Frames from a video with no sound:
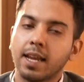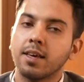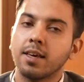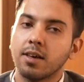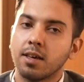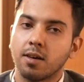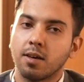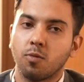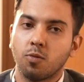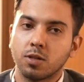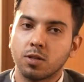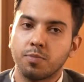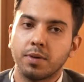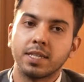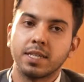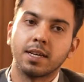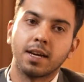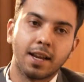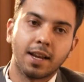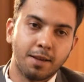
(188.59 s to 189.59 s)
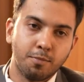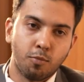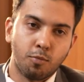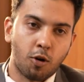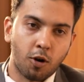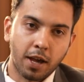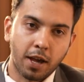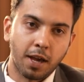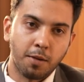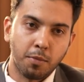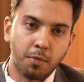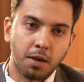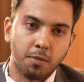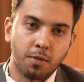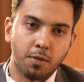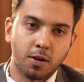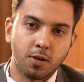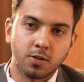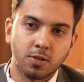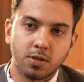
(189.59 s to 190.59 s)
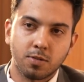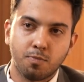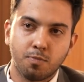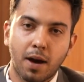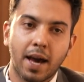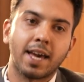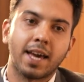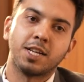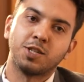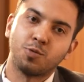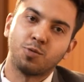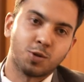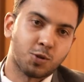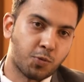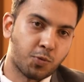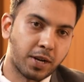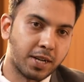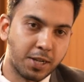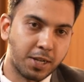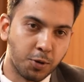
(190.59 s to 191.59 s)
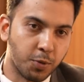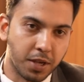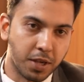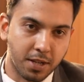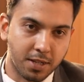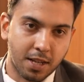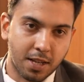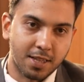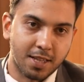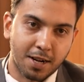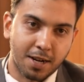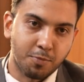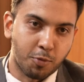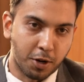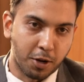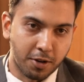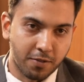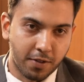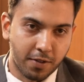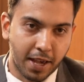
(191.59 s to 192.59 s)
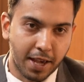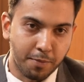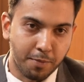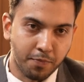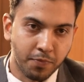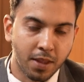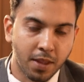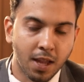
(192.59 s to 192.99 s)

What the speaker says: he was basically mocking me because my age was 22 years at that point of time.